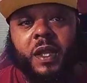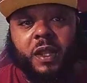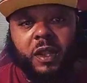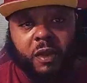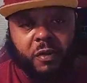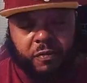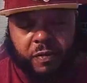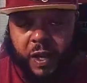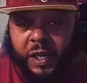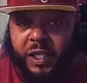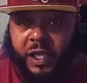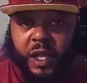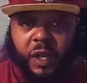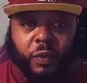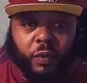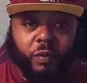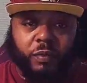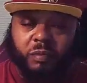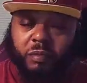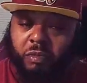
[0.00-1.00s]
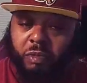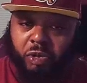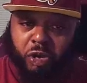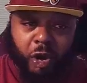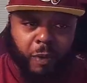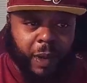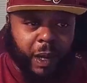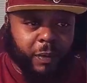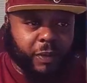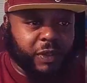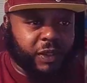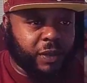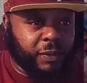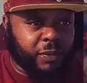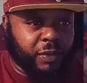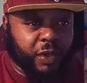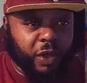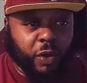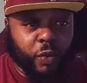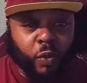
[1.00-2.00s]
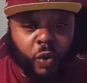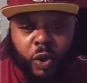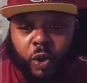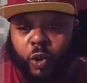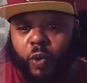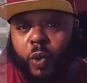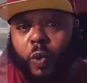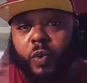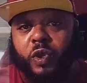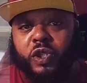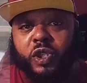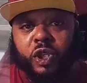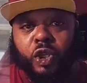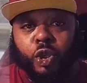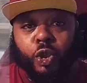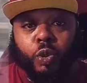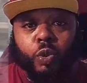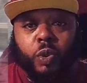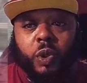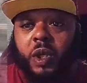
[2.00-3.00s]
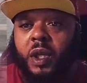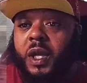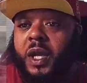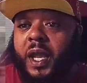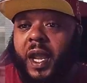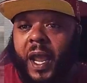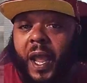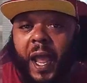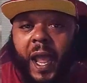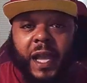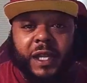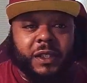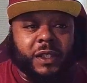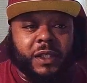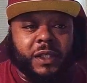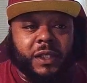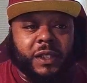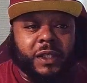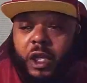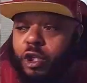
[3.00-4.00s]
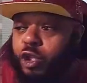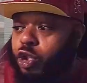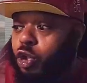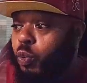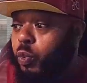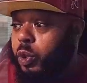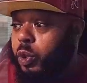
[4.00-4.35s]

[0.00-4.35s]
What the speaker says: The fact that nobody was sitting there wondering what we should do, asking, should